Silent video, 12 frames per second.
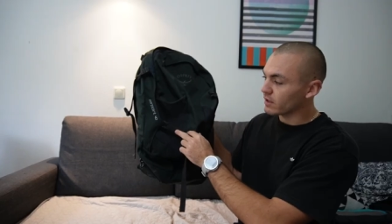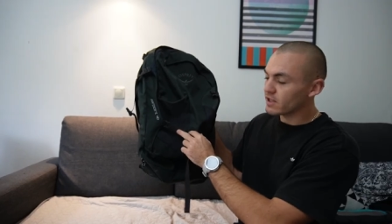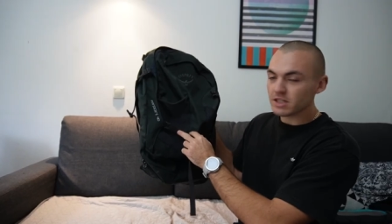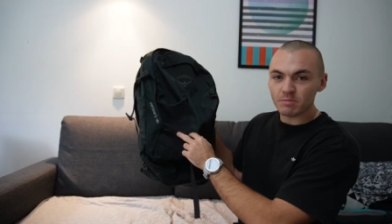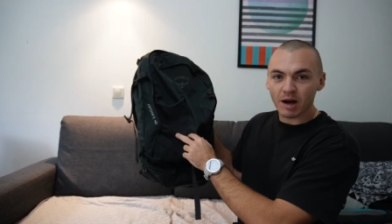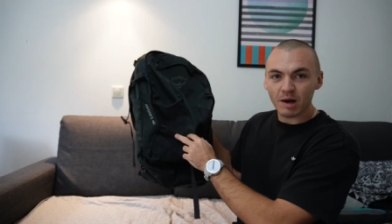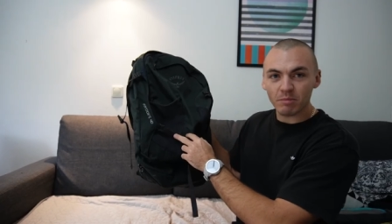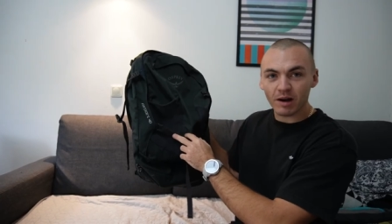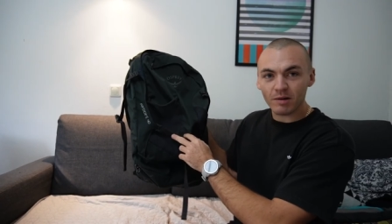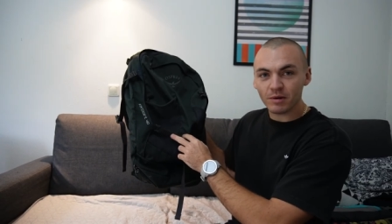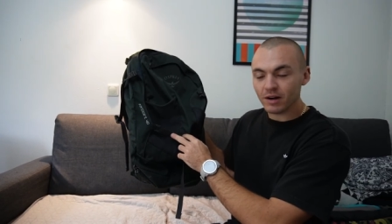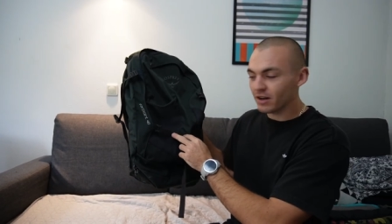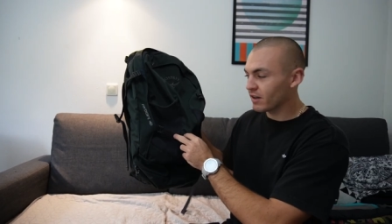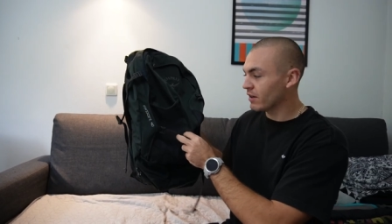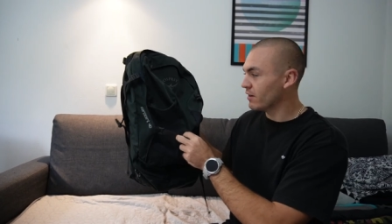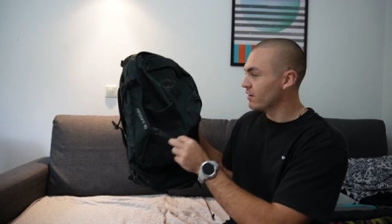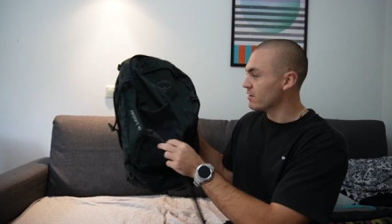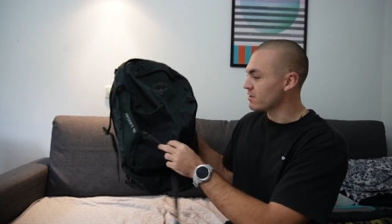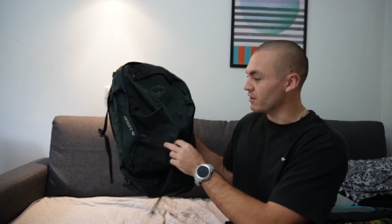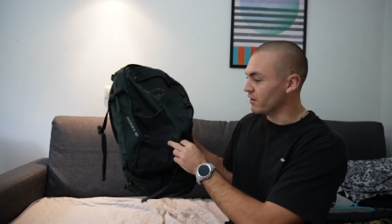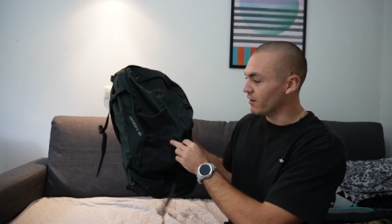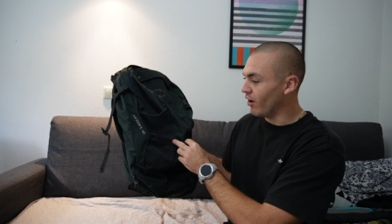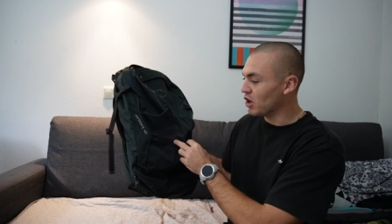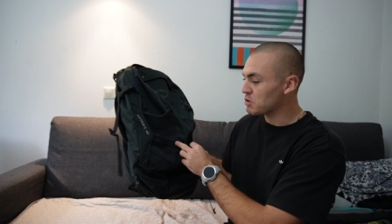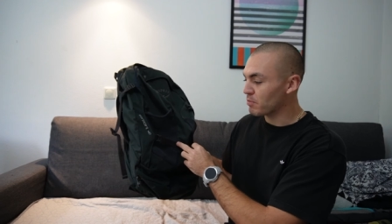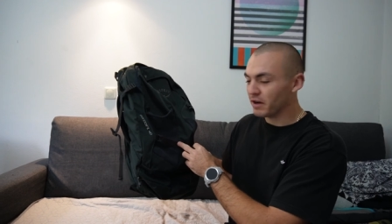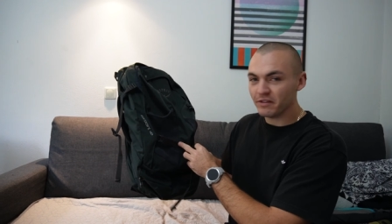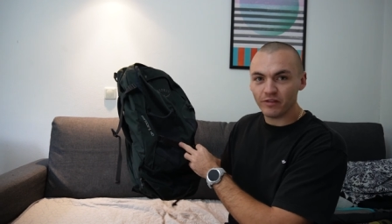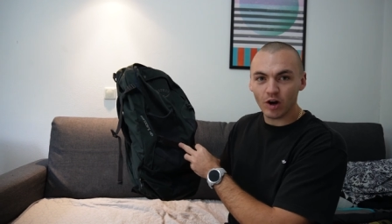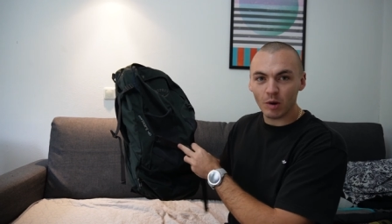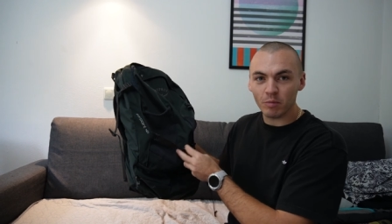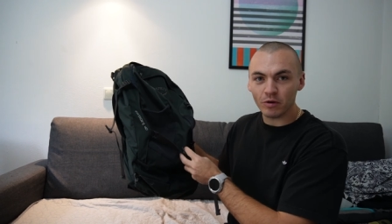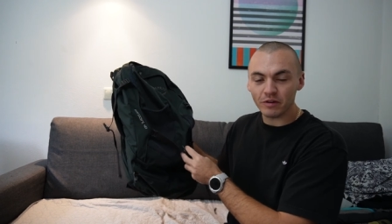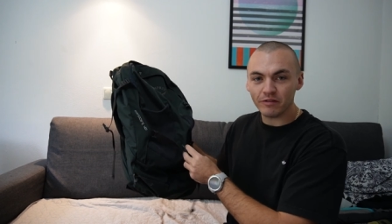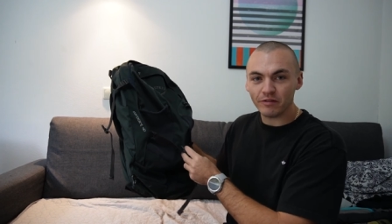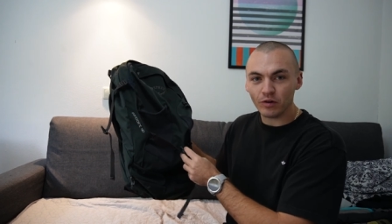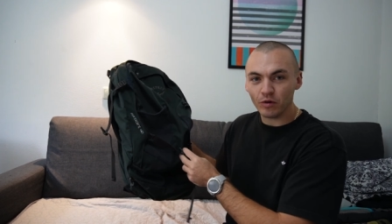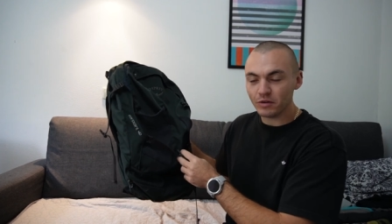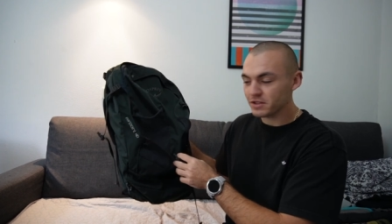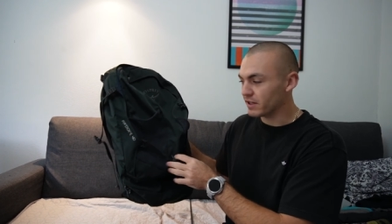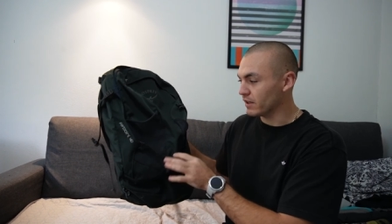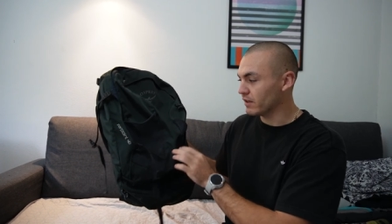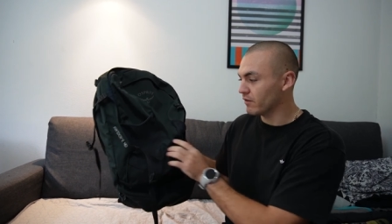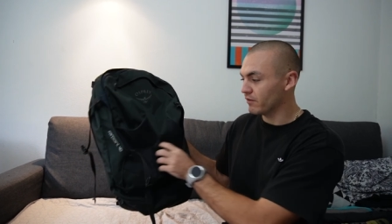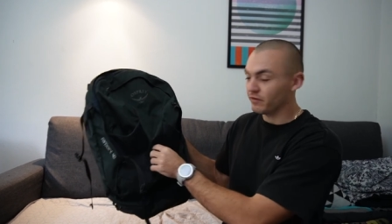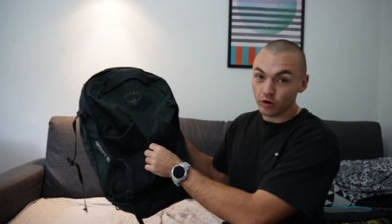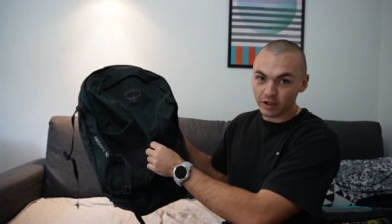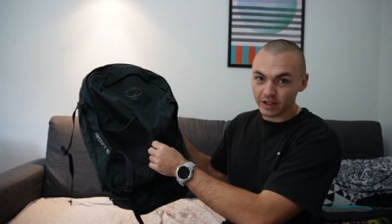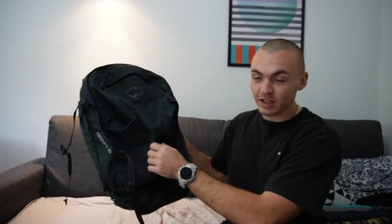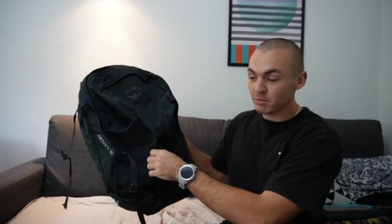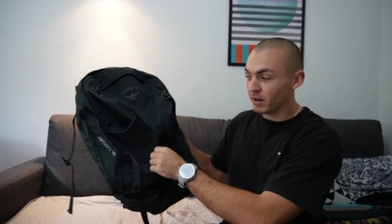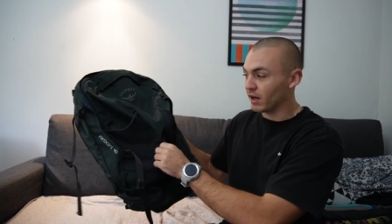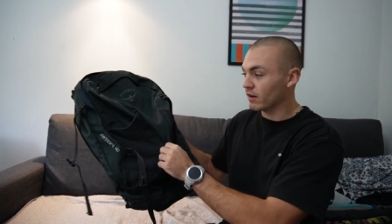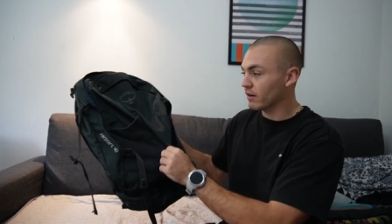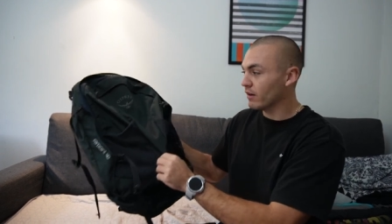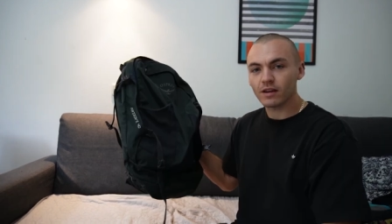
This is my backpack. It's a Osprey 4.40, 40 litre bag.